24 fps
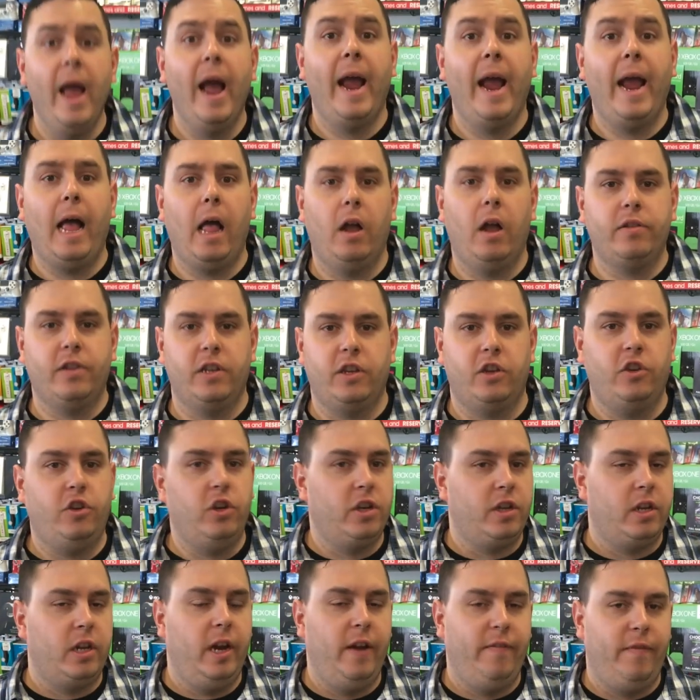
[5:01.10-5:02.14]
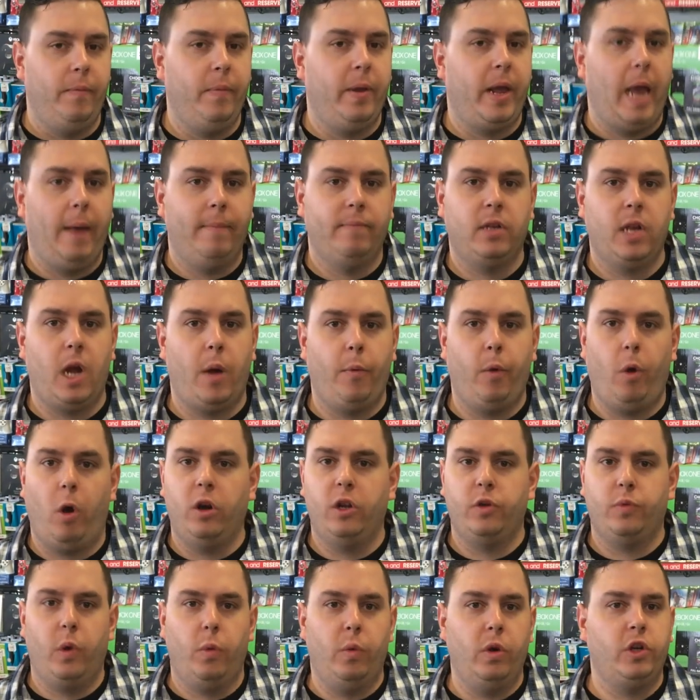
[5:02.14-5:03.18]
Hey Alex, this is Justin here from GameStop. We
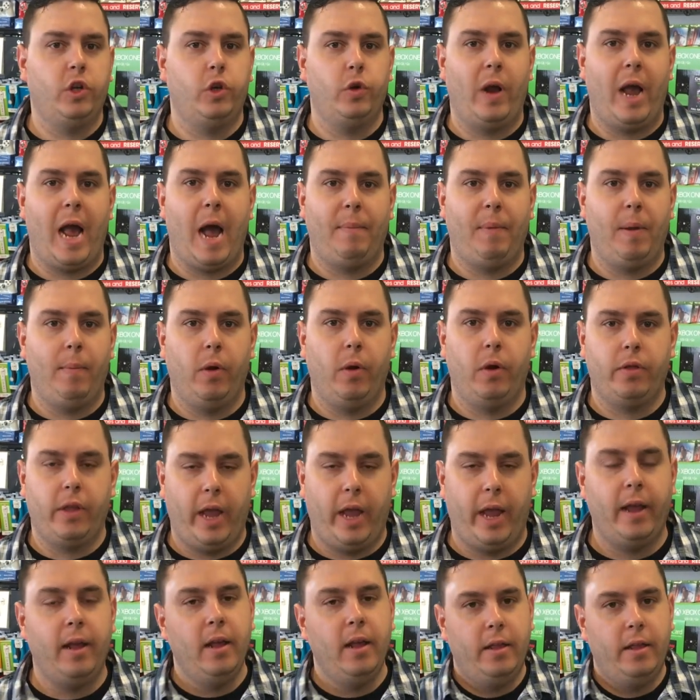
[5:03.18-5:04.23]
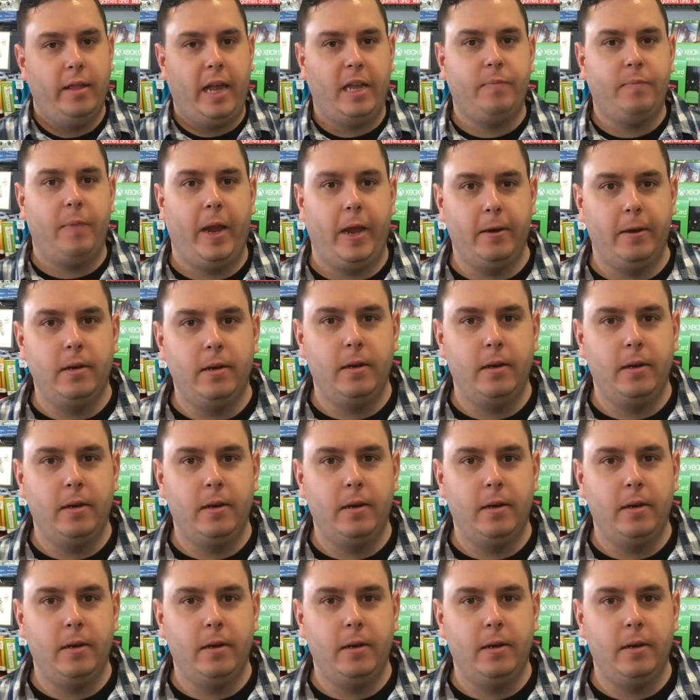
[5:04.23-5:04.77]
all just want to wish you a happy birthday. Thanks, man.